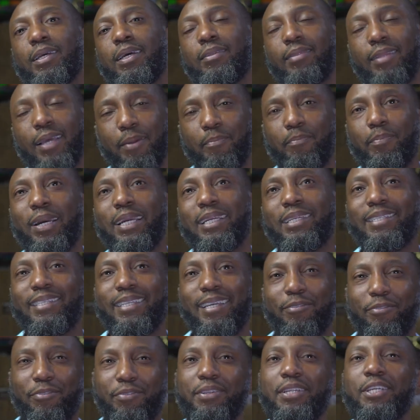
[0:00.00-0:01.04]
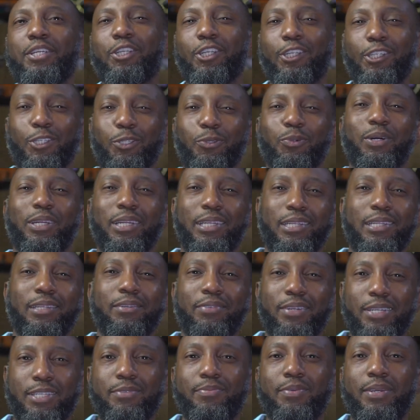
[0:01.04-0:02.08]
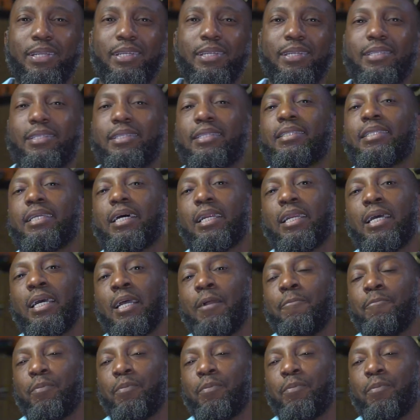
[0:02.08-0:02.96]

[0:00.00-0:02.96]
And that by definition is what an investment is that